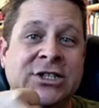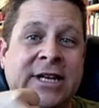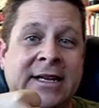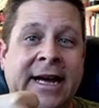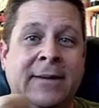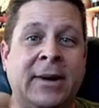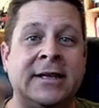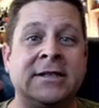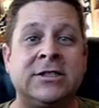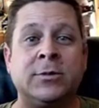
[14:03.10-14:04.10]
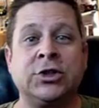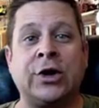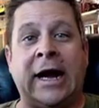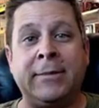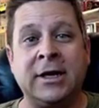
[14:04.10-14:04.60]
that like button,
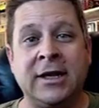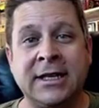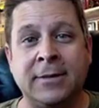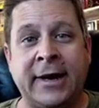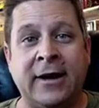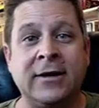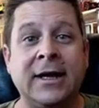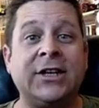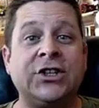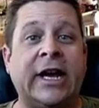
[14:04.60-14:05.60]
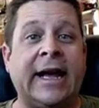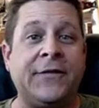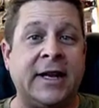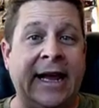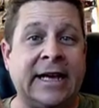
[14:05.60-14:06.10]
subscribe, click the bell, Check
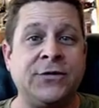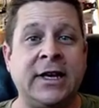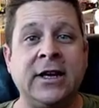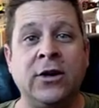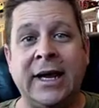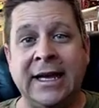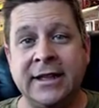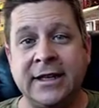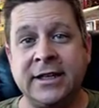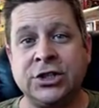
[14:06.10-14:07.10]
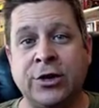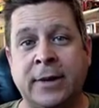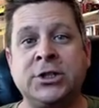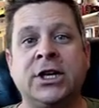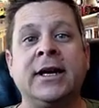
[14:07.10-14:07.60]
out the next video in the description.